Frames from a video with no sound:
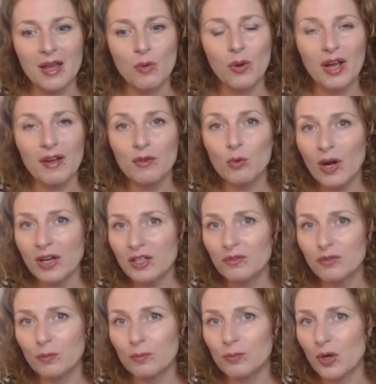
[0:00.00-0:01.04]
We have a
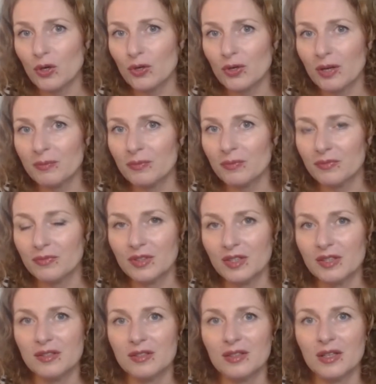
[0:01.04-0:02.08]
wonderful program
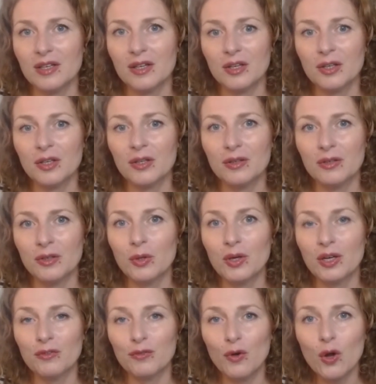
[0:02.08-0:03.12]
that you
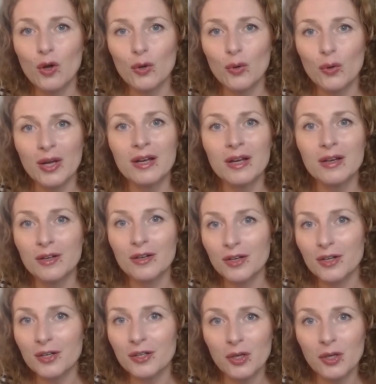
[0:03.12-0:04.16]
can follow and
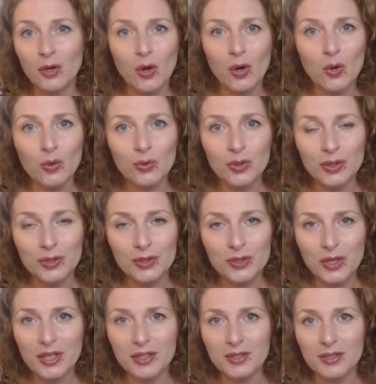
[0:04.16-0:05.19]
learn your own
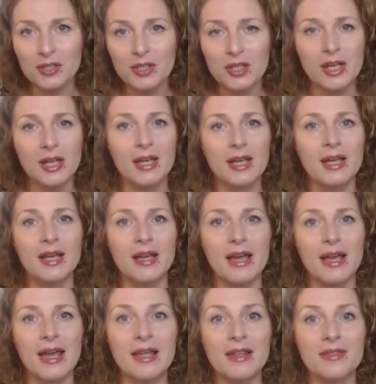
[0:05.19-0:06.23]
triggers
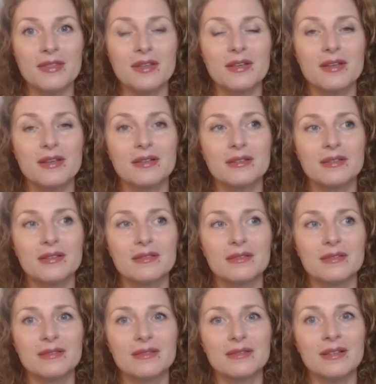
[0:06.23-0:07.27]
and
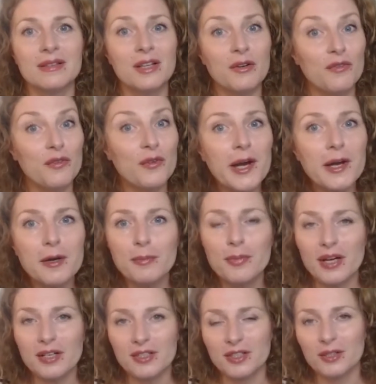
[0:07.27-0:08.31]
learn very
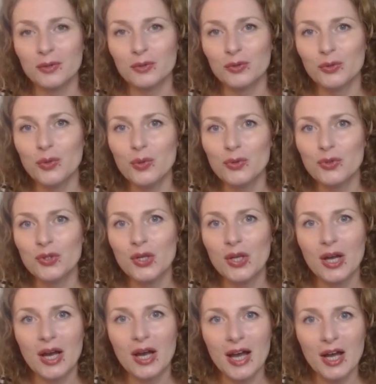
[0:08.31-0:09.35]
practical tools
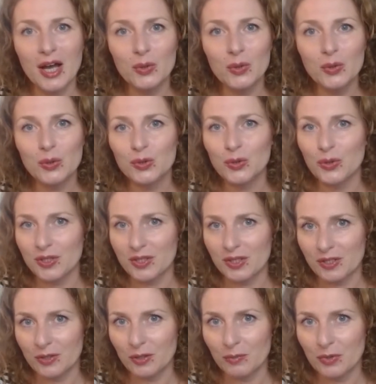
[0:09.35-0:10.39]
how to
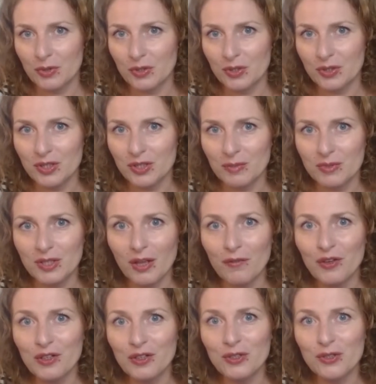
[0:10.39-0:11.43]
reset your immune system,
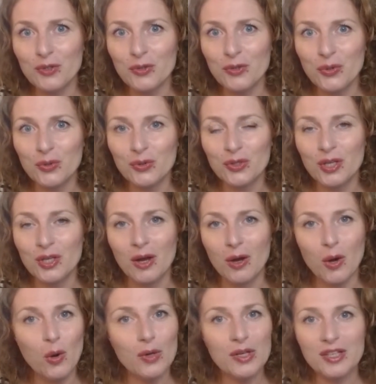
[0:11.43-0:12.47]
something that you would
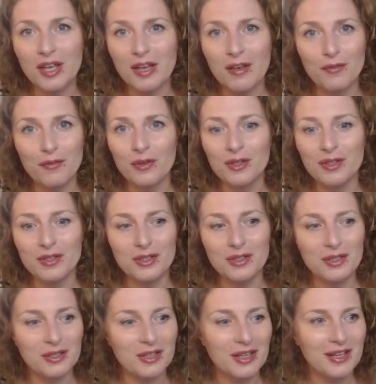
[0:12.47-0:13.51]
always have as
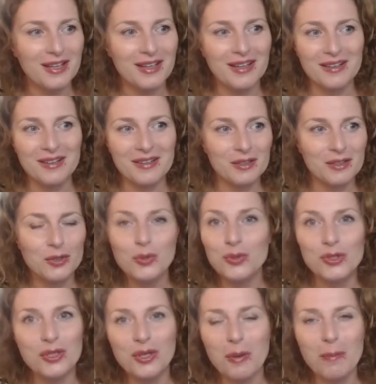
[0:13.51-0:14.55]

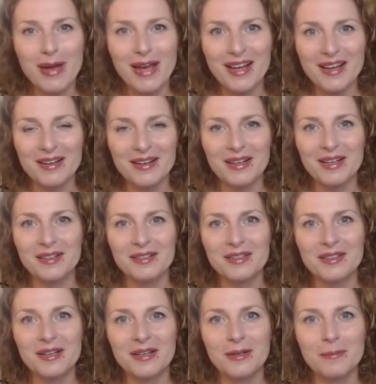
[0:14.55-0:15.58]
tools in your bag
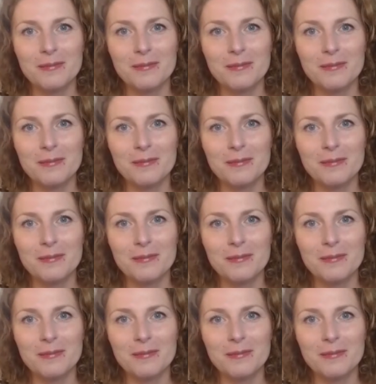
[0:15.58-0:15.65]
and